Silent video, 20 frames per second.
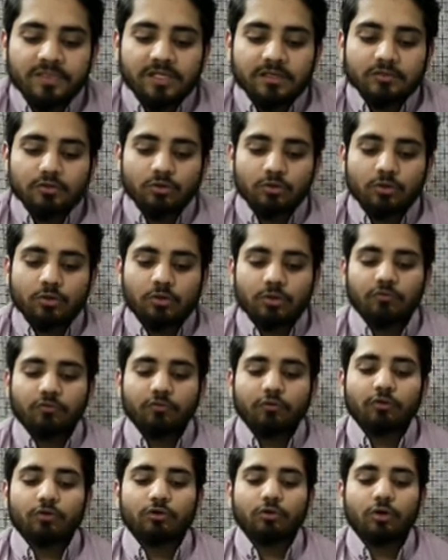So
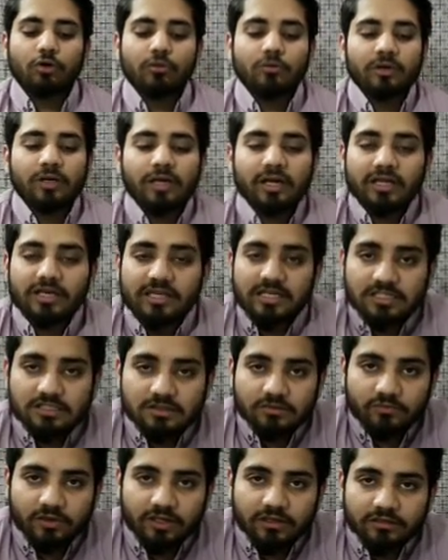for rock mechanics
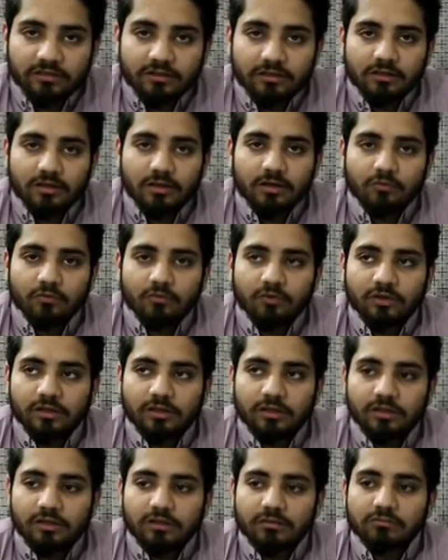factor,
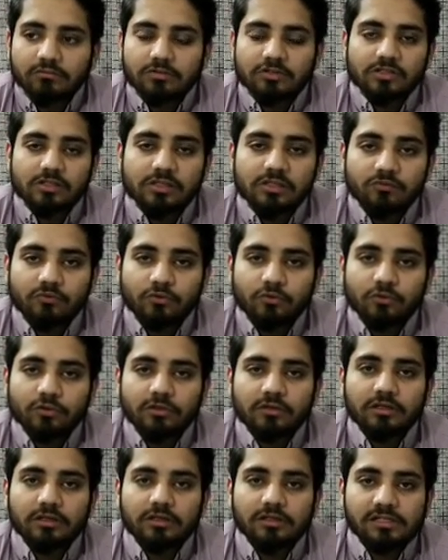we search for
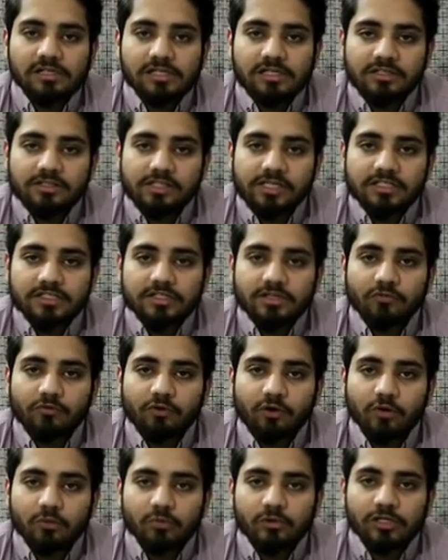literature
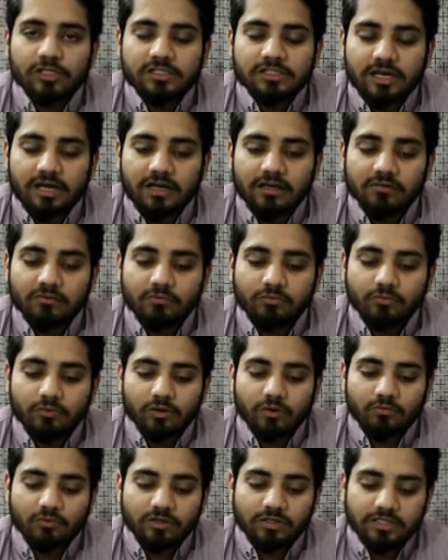formulas and
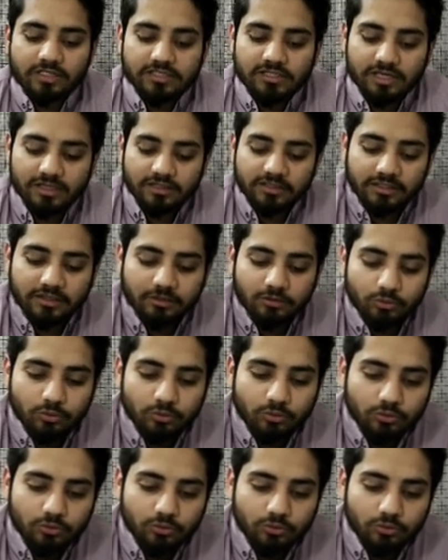we decided